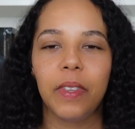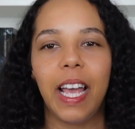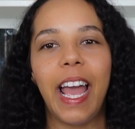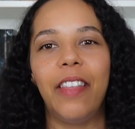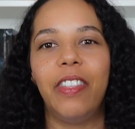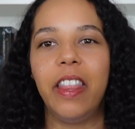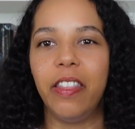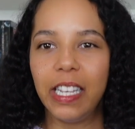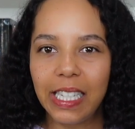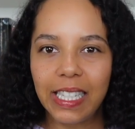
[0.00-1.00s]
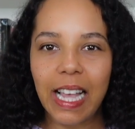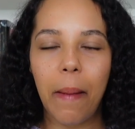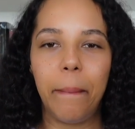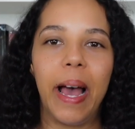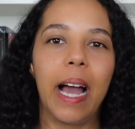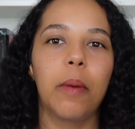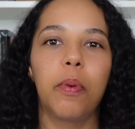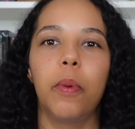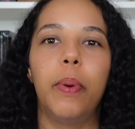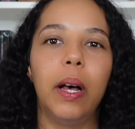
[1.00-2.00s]
And then this setback
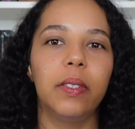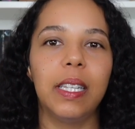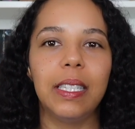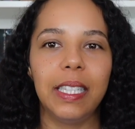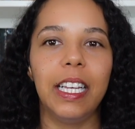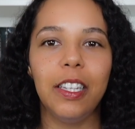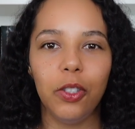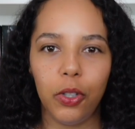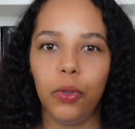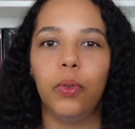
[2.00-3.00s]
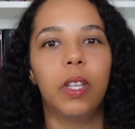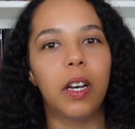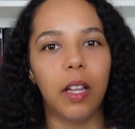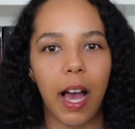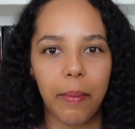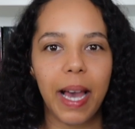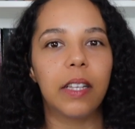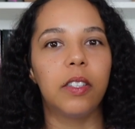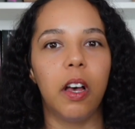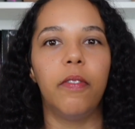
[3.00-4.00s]
propels us into the
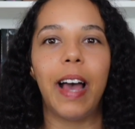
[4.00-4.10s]
climax of